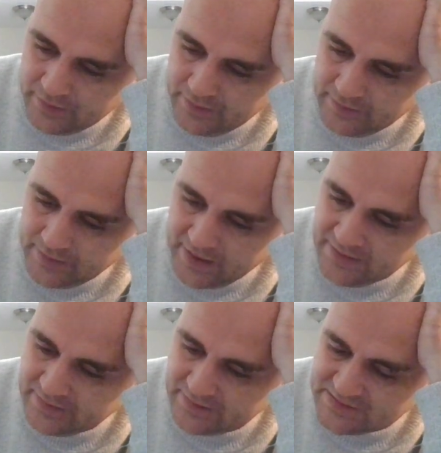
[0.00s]
In the
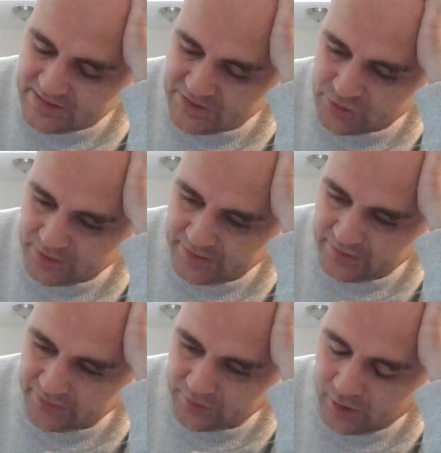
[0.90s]
18th century,
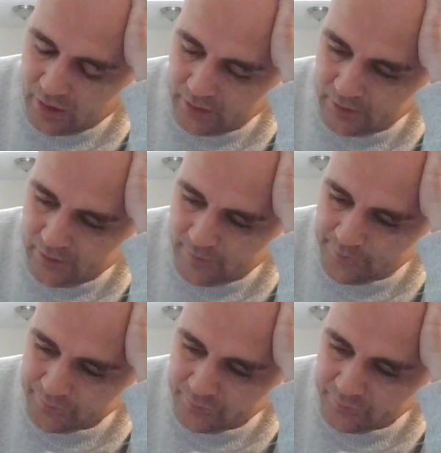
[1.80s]
the Zocalo